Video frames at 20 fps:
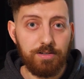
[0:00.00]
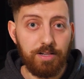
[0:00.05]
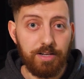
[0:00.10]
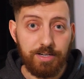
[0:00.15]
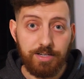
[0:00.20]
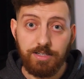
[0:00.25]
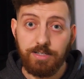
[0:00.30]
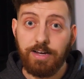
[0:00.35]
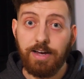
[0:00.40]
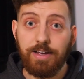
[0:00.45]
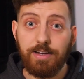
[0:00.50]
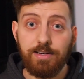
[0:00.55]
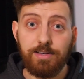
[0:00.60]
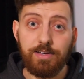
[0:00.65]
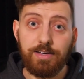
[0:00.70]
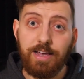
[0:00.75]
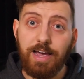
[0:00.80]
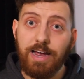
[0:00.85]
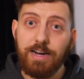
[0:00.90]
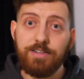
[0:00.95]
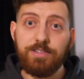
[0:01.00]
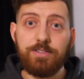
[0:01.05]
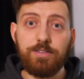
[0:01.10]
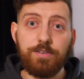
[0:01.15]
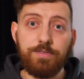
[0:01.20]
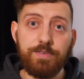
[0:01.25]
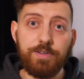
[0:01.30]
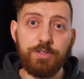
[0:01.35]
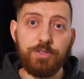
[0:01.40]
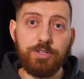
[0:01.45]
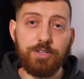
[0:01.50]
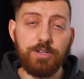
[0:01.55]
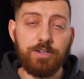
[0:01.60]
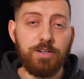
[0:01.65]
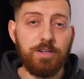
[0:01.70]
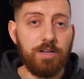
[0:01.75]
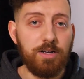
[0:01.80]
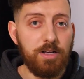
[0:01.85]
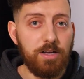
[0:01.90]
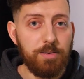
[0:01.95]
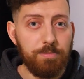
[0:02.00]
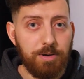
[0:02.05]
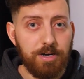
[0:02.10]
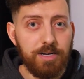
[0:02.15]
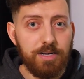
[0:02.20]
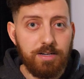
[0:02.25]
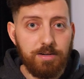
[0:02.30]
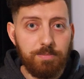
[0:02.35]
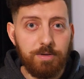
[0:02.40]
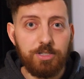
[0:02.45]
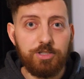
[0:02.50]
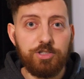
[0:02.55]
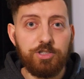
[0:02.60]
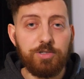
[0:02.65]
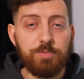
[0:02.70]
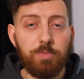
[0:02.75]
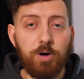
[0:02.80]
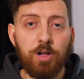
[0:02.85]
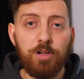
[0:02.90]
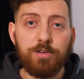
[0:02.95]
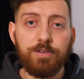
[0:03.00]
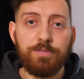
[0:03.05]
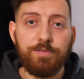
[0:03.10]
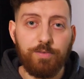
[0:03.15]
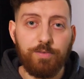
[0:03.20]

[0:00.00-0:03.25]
like you'd get in a canister filter, but in a much smaller